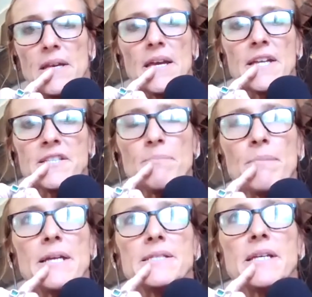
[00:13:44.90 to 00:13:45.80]
It's
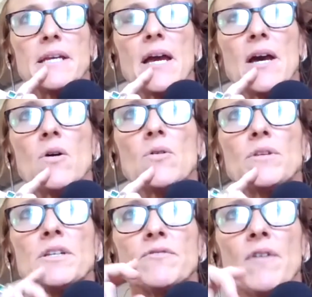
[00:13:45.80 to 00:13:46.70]
amazing how
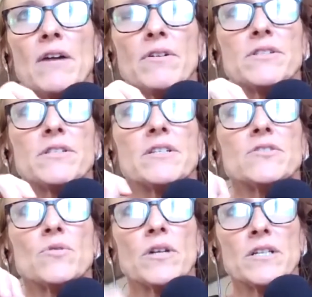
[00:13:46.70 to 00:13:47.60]
these
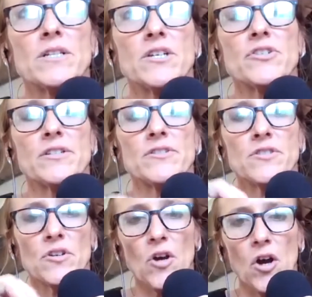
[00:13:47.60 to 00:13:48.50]
viruses or conditions